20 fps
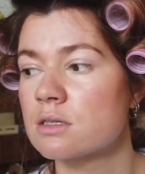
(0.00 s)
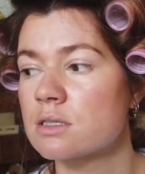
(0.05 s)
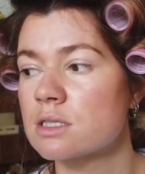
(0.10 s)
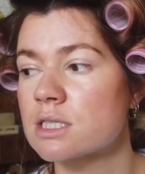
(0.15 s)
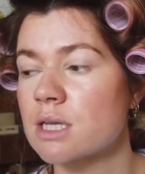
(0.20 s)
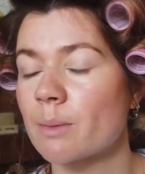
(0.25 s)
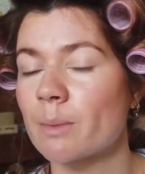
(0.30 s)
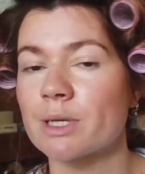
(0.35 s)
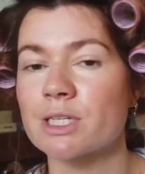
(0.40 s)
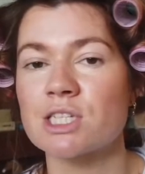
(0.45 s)

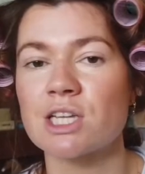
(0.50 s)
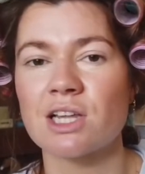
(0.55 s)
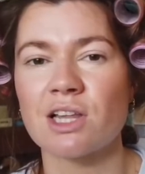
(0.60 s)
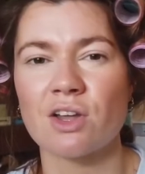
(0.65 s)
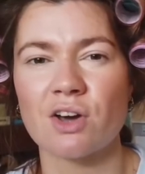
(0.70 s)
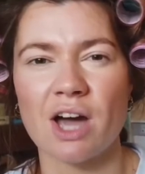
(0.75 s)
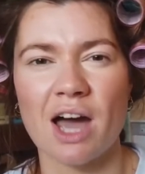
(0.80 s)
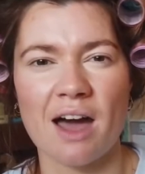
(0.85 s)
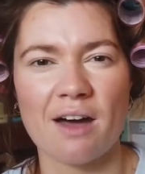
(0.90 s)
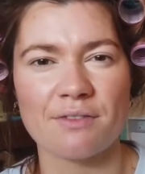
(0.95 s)
someone to
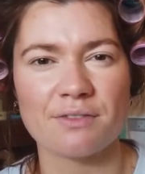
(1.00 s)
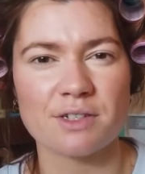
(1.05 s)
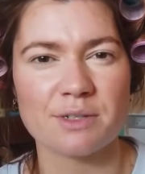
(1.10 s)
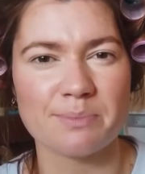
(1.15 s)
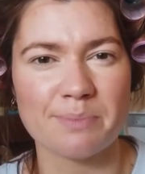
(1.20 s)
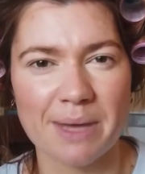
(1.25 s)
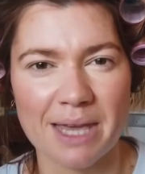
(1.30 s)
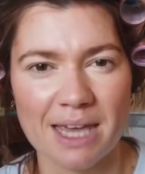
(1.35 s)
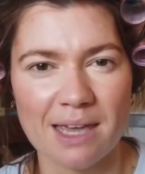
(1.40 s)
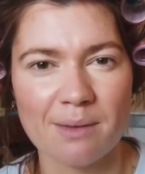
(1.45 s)
look after
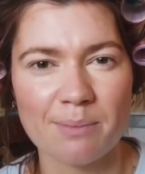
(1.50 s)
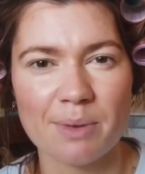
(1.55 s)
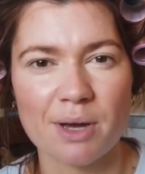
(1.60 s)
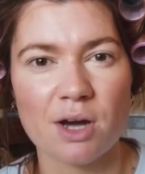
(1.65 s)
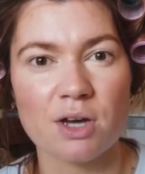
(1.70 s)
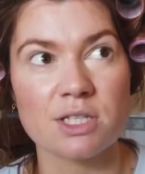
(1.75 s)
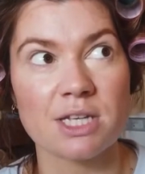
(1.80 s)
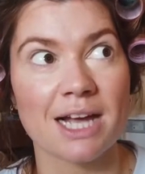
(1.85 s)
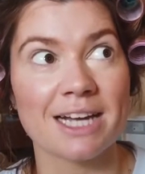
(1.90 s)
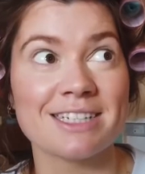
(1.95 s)
me,
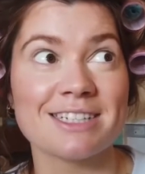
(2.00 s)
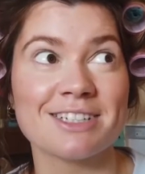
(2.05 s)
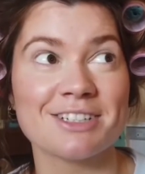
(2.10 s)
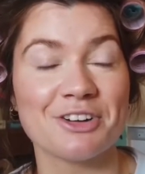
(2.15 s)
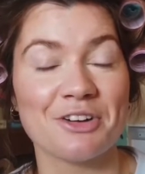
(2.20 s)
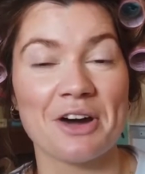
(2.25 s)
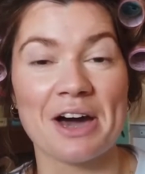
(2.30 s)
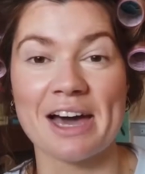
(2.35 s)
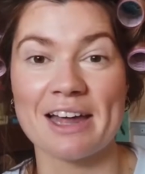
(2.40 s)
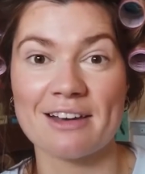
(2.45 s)
because I didn't
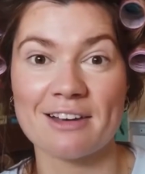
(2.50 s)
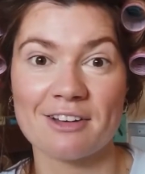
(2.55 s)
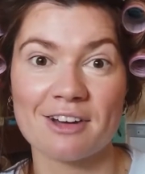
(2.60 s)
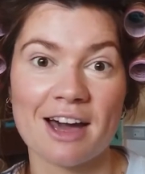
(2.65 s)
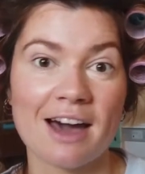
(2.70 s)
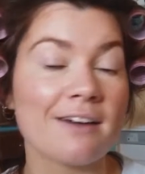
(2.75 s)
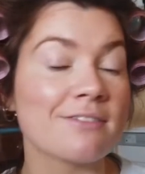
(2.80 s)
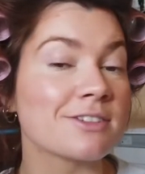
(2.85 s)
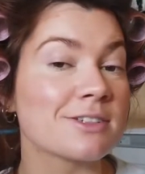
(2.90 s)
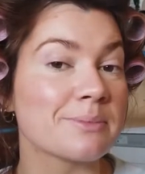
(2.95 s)
know how to look
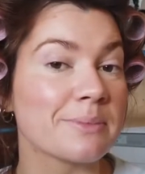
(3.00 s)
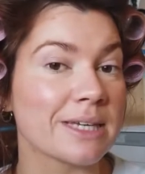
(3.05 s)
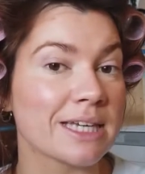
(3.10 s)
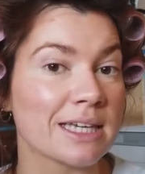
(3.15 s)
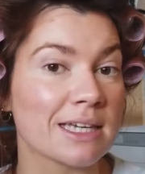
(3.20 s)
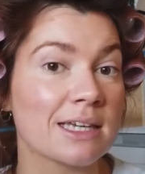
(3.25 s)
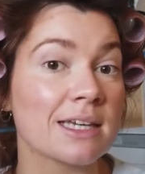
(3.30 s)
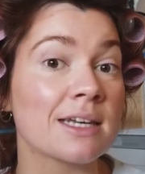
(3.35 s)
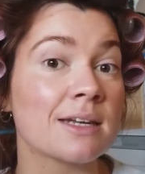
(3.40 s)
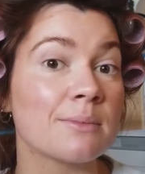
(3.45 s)
after
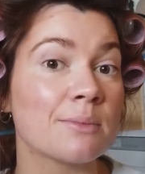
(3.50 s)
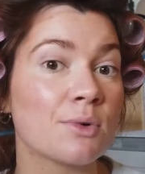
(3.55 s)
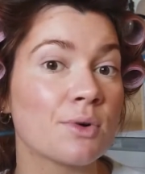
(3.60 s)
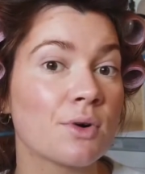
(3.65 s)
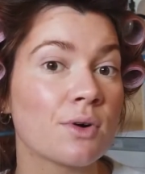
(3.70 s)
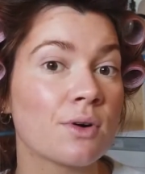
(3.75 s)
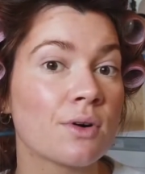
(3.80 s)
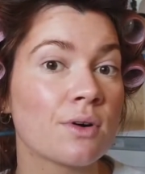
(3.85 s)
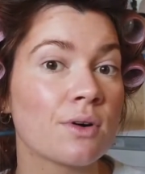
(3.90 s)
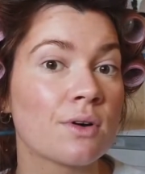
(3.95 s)
me
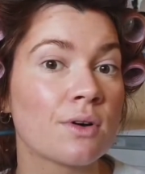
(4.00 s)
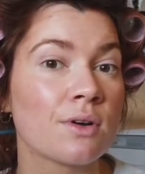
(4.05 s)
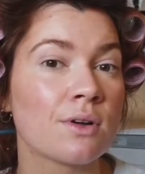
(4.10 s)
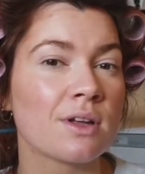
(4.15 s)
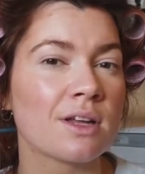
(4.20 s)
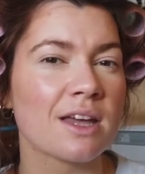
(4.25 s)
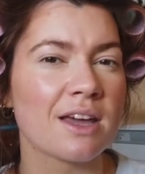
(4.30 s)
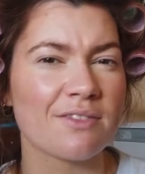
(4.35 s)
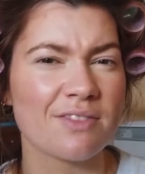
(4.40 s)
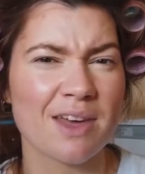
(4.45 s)
anymore,
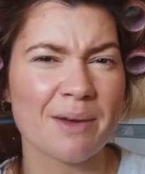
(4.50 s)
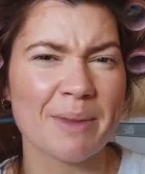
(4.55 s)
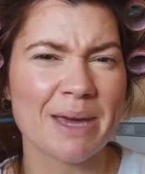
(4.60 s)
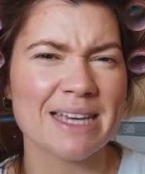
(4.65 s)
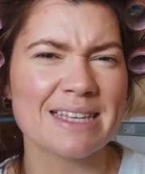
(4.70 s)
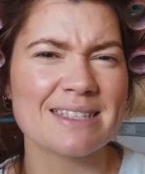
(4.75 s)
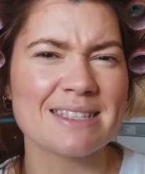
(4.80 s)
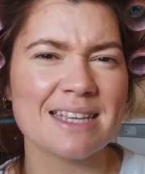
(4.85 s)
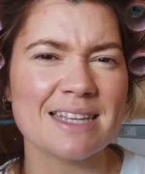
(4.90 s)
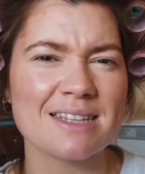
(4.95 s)
if that
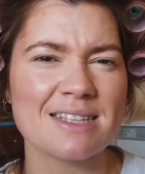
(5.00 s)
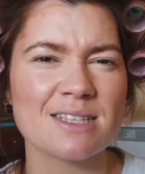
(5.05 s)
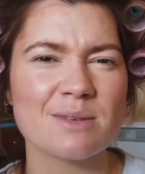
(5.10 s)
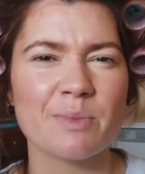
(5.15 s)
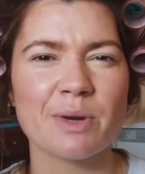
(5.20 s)
makes sense.